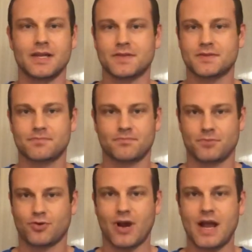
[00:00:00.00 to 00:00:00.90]
it's
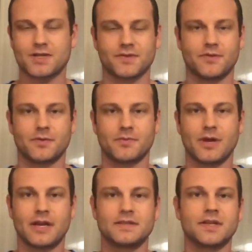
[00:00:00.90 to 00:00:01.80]
crashed if you've been
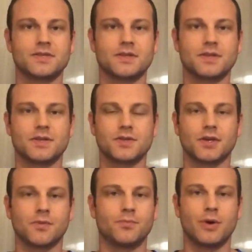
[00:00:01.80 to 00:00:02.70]
paying attention this
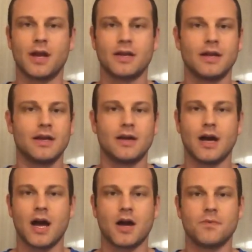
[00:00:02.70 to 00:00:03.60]
year. But
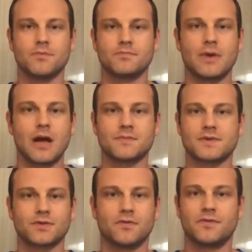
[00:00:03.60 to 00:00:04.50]
I'm
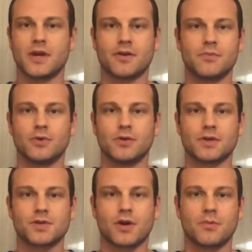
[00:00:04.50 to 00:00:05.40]
still very
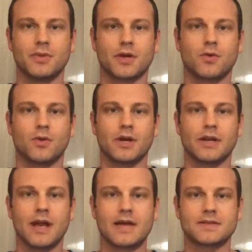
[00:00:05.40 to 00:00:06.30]
bullish on
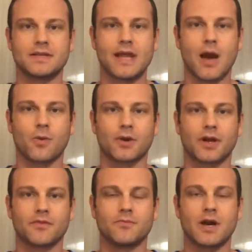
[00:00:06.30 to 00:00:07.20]
Bitcoin as a
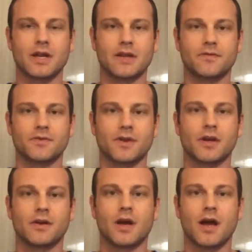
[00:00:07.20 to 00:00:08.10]
network of money for
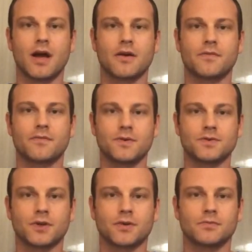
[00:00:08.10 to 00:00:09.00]
the
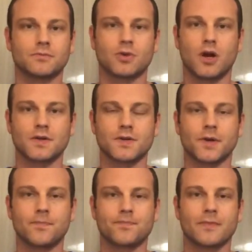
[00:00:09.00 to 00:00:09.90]
future long
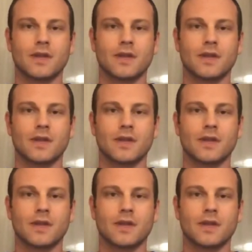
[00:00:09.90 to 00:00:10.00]
term.